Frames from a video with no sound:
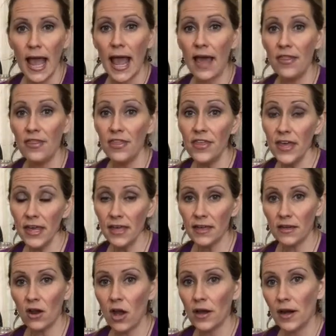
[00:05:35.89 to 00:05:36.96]
And
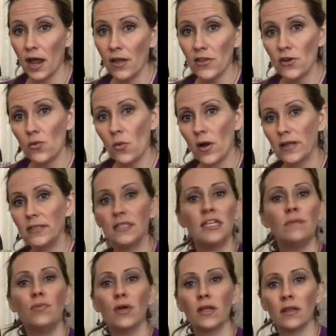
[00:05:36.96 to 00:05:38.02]
then on other ones,
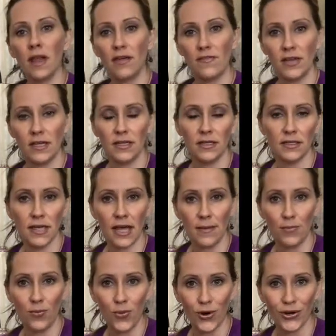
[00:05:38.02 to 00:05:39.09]
he put loving
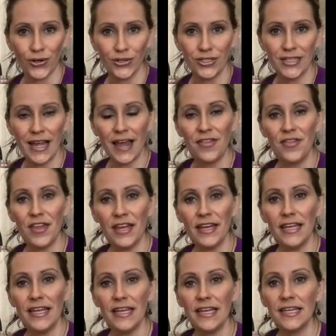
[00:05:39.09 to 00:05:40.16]
type words. And then
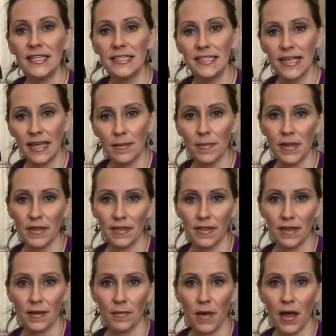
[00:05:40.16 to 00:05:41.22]
he examined
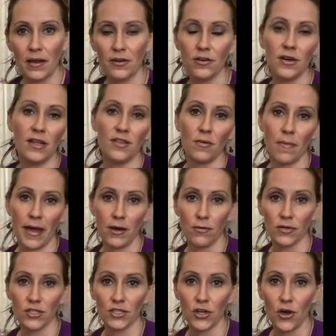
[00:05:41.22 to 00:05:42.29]
them underneath a
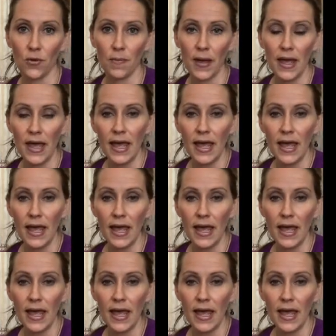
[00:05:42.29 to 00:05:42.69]
microscope.